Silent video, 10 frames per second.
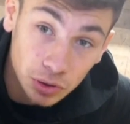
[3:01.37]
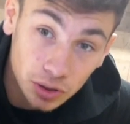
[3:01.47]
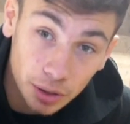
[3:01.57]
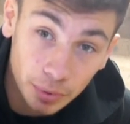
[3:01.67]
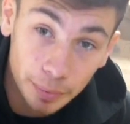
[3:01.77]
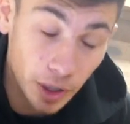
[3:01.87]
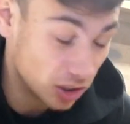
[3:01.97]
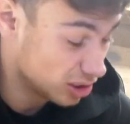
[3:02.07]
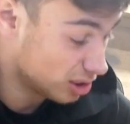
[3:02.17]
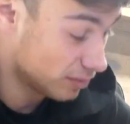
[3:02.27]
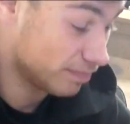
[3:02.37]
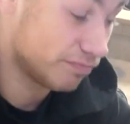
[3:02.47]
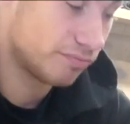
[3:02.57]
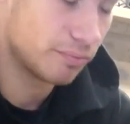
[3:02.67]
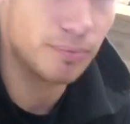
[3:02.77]
soon as I opened the box.
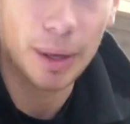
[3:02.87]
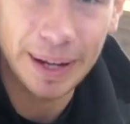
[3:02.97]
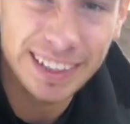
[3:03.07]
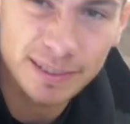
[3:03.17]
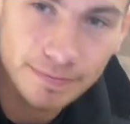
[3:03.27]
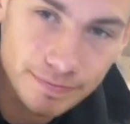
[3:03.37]
My bad.